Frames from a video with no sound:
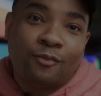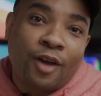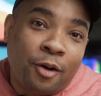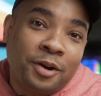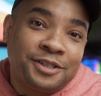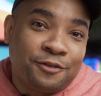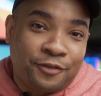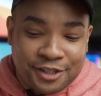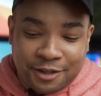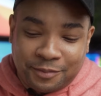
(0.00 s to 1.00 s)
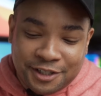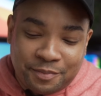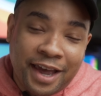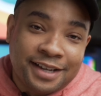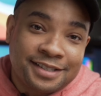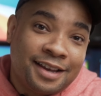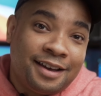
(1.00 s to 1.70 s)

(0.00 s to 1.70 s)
Alright, so first up the specs.